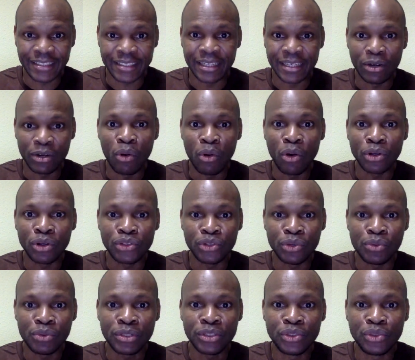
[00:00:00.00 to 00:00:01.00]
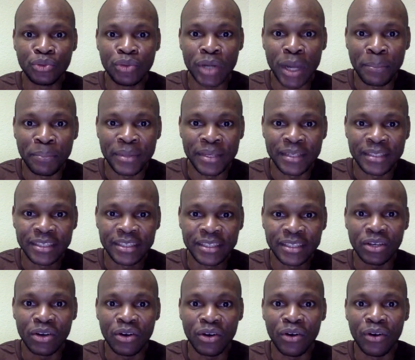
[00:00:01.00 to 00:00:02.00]
the cultural
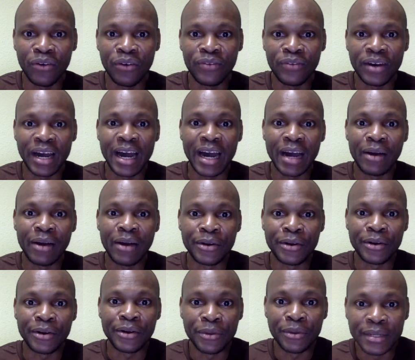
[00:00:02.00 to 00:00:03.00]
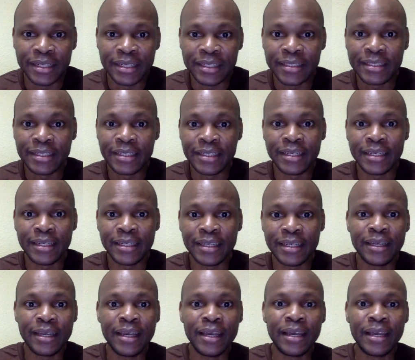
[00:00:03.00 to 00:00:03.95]
trappings of our community,